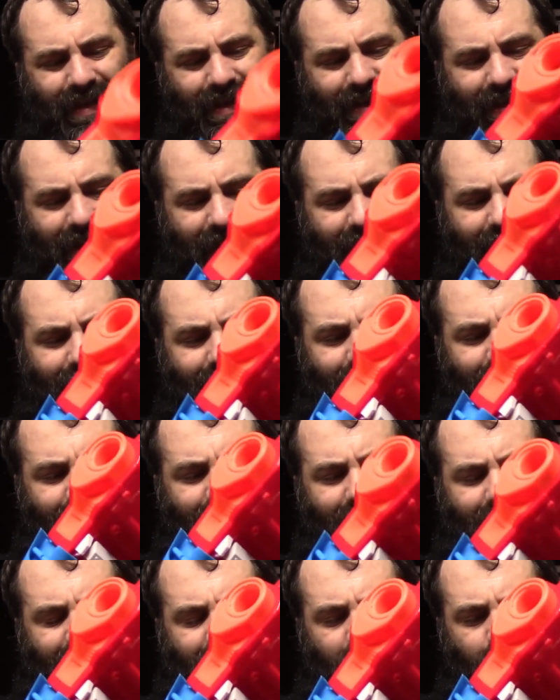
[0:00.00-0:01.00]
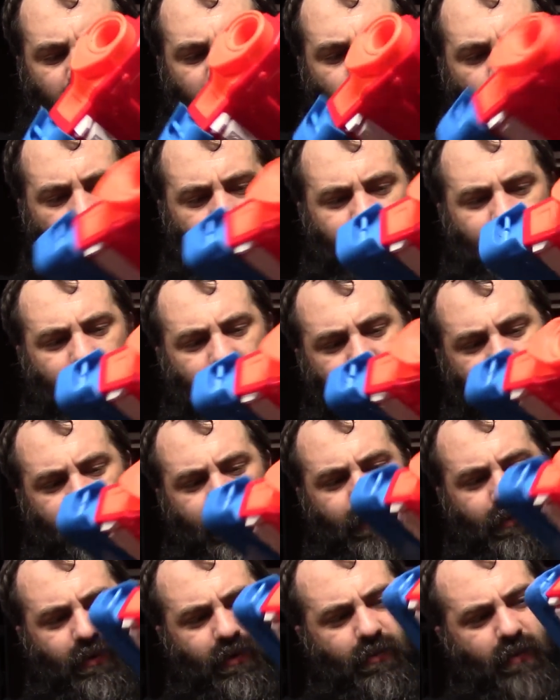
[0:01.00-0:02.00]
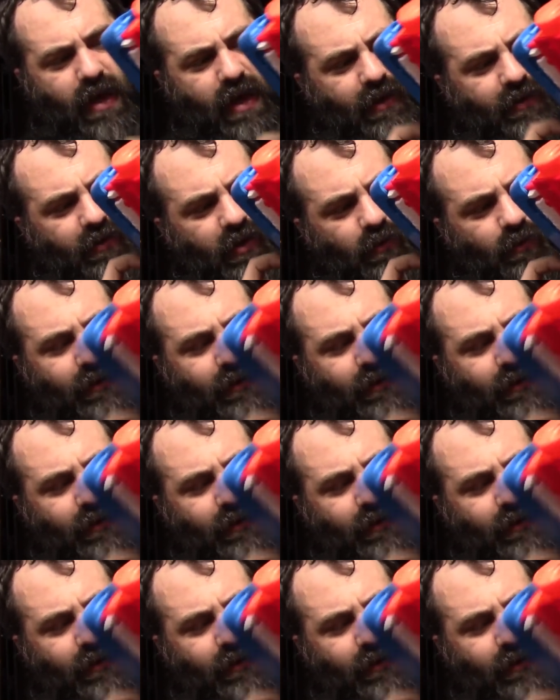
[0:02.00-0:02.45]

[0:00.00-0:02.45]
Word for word: Needs a little bit of work, the, the, the magazine